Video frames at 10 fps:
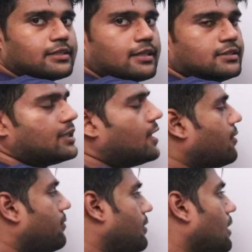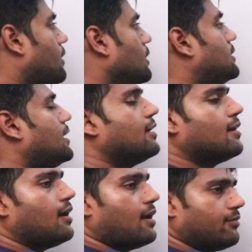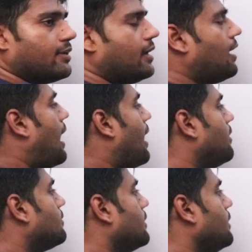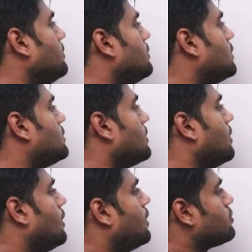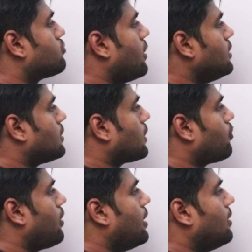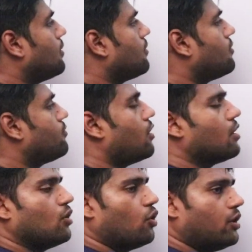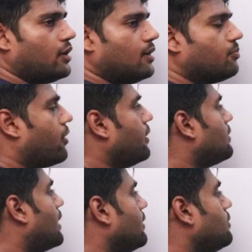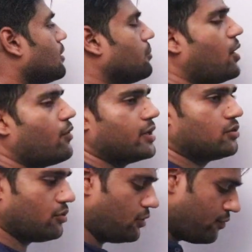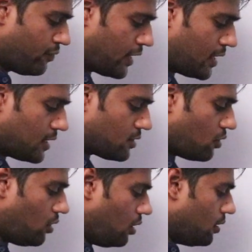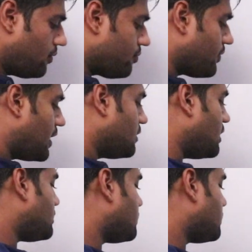is considerably higher than the stress required for lower yield point, that is sigma y2. So the